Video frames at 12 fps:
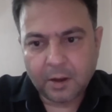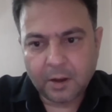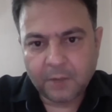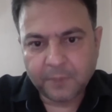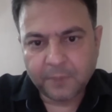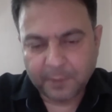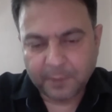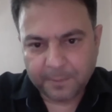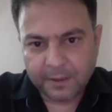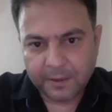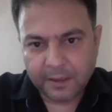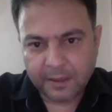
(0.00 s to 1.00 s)
of the
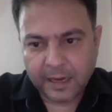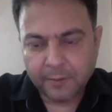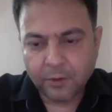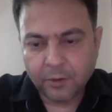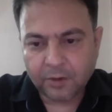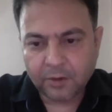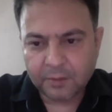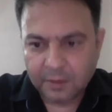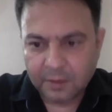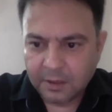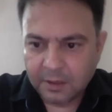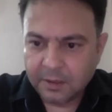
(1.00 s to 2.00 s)
people, and more
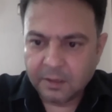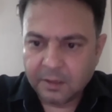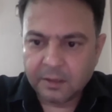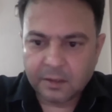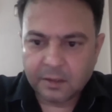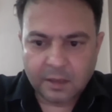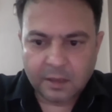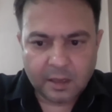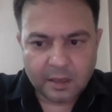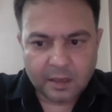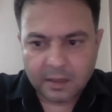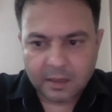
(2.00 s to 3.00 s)

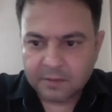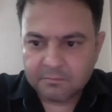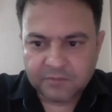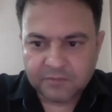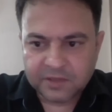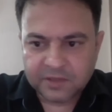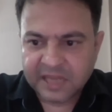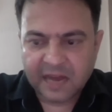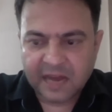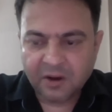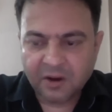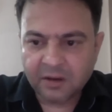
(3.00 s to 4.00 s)
uh, since they
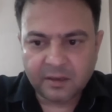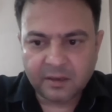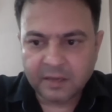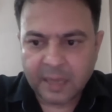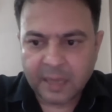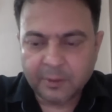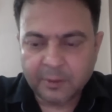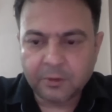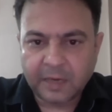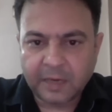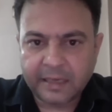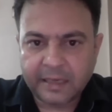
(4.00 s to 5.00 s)
are not able to
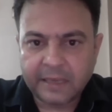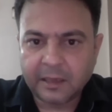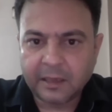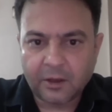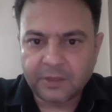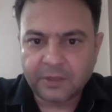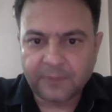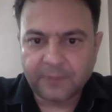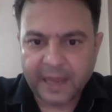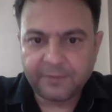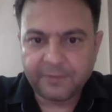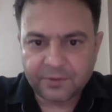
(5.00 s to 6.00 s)
contain the loss of
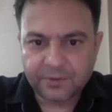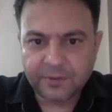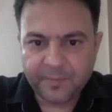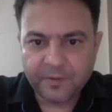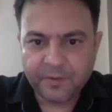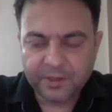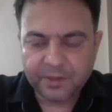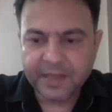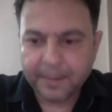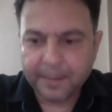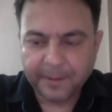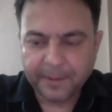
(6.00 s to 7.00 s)
lives which is
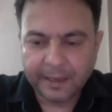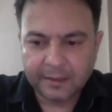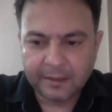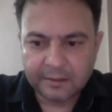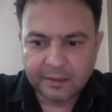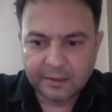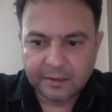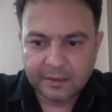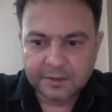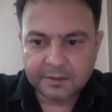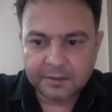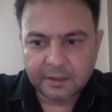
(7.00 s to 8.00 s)
happening
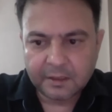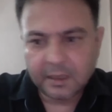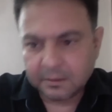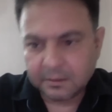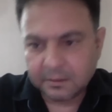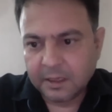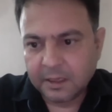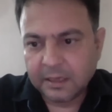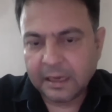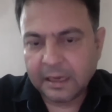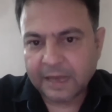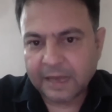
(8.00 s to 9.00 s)
uh,
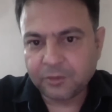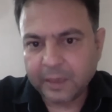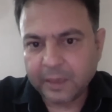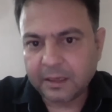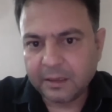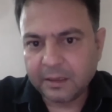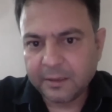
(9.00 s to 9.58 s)
till last week.